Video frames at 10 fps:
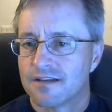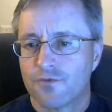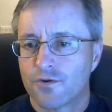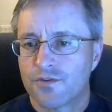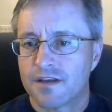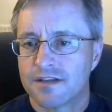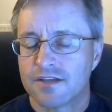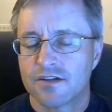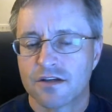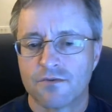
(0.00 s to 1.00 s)
Fourth thing is
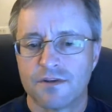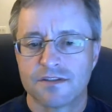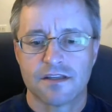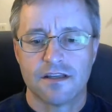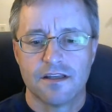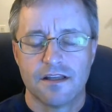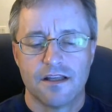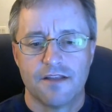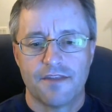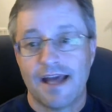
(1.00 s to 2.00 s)
they took a risk.
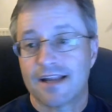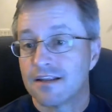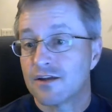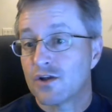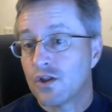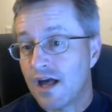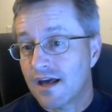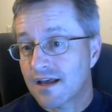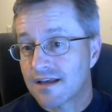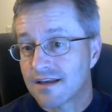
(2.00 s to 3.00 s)
They had a little
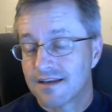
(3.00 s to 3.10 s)
luck.